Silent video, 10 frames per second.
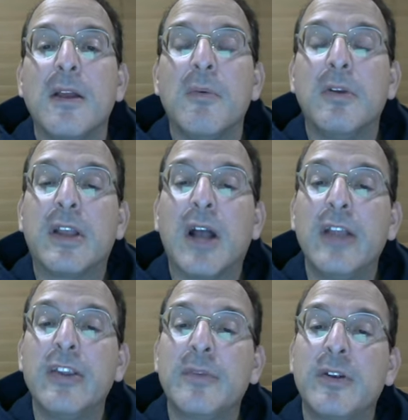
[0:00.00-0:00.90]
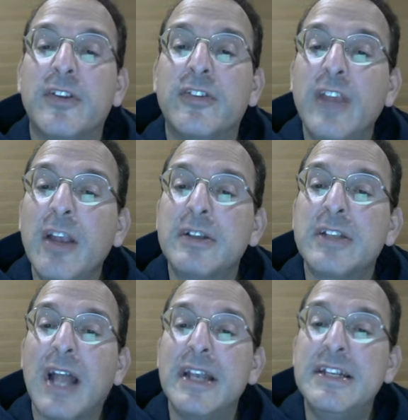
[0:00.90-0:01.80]
When the concepts are distinguished,
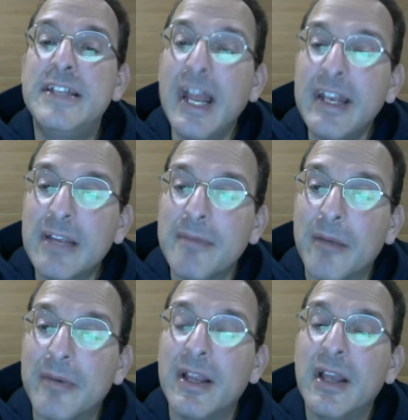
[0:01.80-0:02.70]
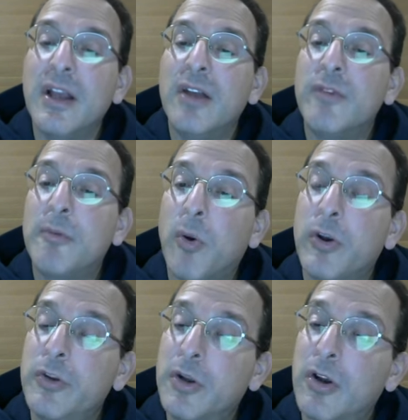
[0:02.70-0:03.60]
eidetic memory
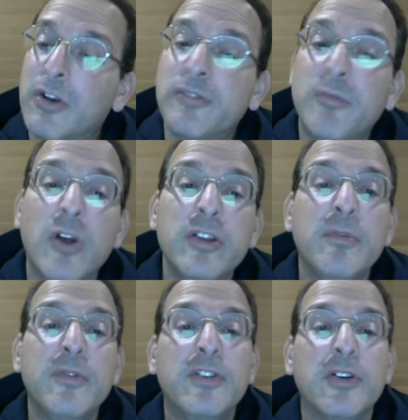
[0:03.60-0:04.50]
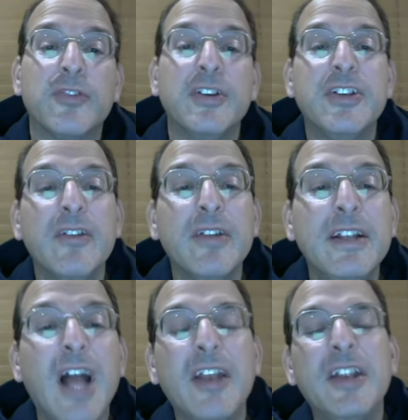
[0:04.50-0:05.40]
reported to occur in a small number of children, generally
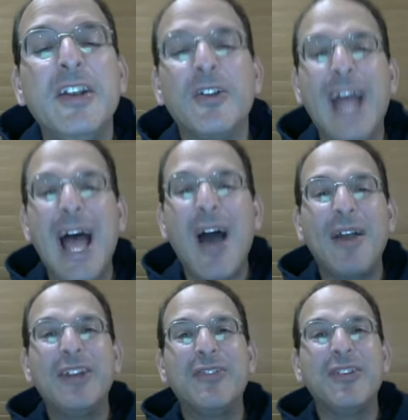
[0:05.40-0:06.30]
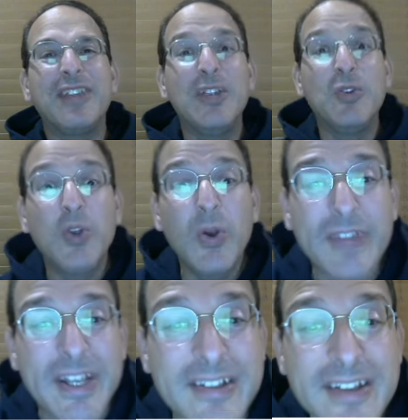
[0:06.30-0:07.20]
not in adults. How interesting! You lose
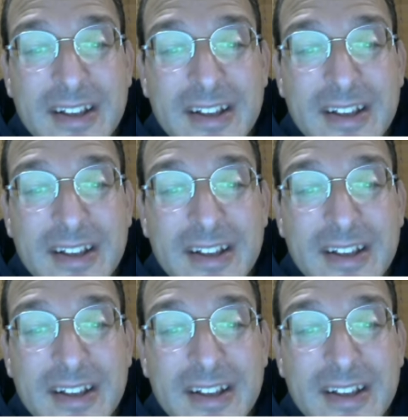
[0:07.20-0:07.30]
it!